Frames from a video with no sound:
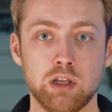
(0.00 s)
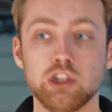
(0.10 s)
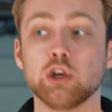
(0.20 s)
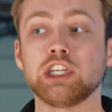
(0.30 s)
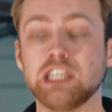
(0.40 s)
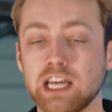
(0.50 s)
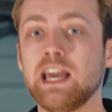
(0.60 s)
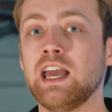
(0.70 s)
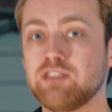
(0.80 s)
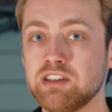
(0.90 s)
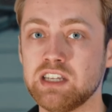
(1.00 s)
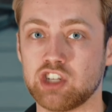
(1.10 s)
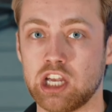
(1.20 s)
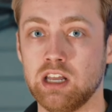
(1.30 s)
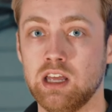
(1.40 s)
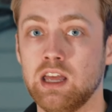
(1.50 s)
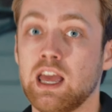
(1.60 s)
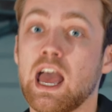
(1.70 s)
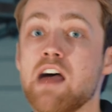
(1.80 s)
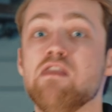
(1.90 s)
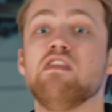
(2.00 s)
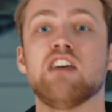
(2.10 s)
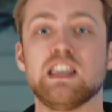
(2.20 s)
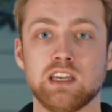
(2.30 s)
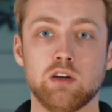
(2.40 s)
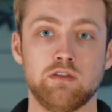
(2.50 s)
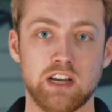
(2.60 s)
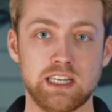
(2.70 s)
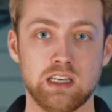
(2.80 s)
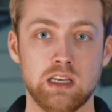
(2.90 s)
You're gonna have to ditch it and then go fight.